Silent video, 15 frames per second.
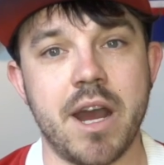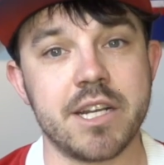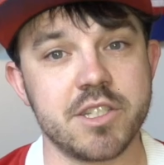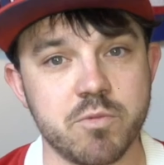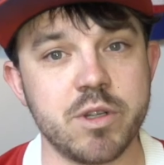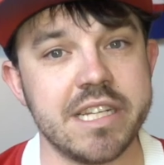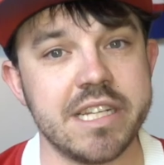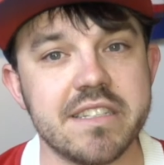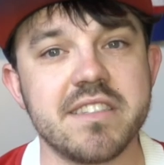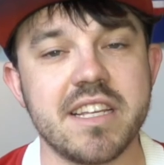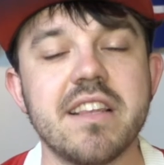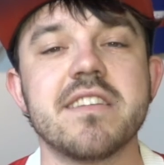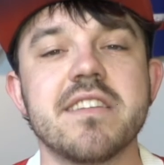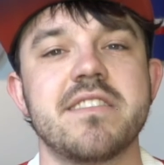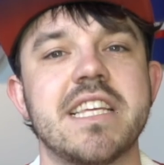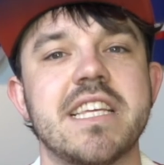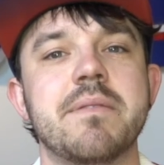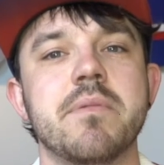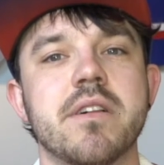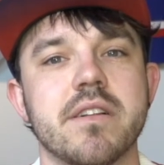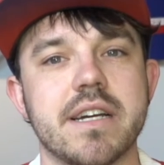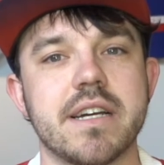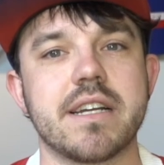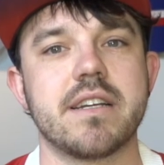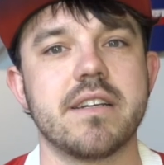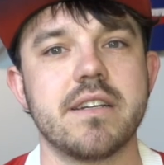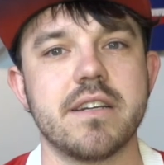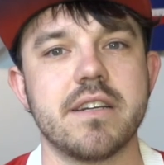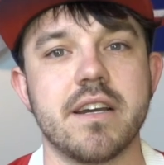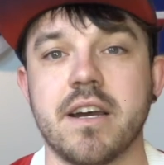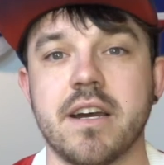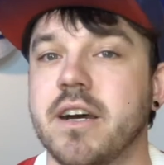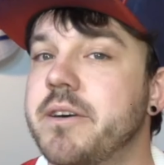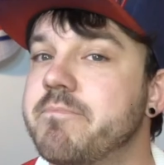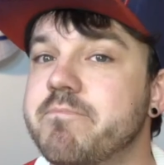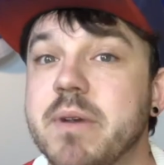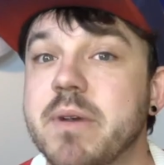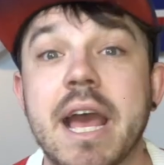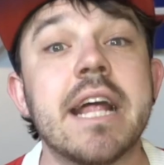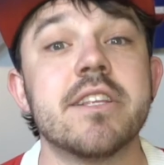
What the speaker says: We need to see this team click. and